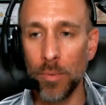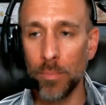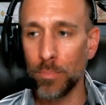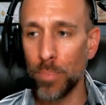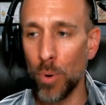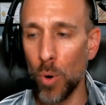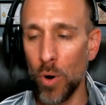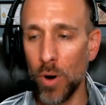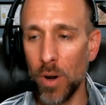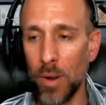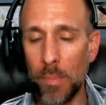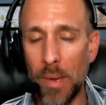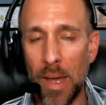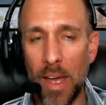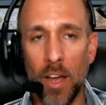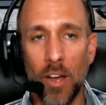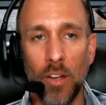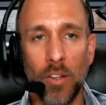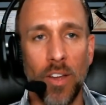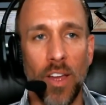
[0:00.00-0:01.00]
born a
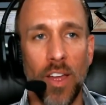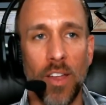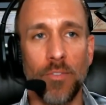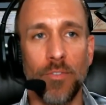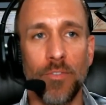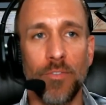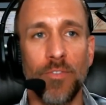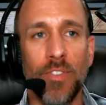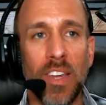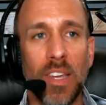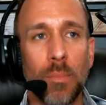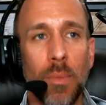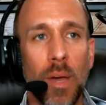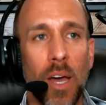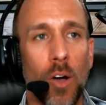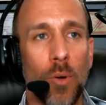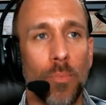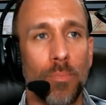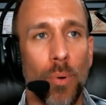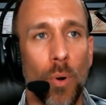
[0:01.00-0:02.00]
male and
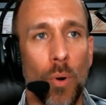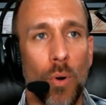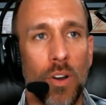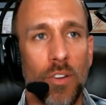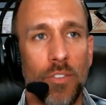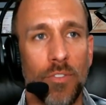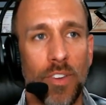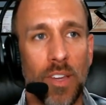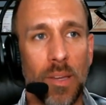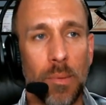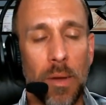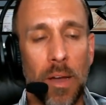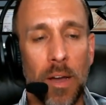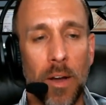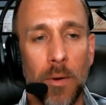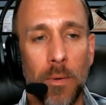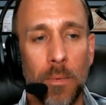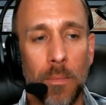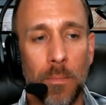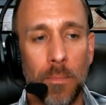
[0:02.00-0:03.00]
female born a
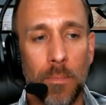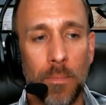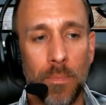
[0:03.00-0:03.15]
female.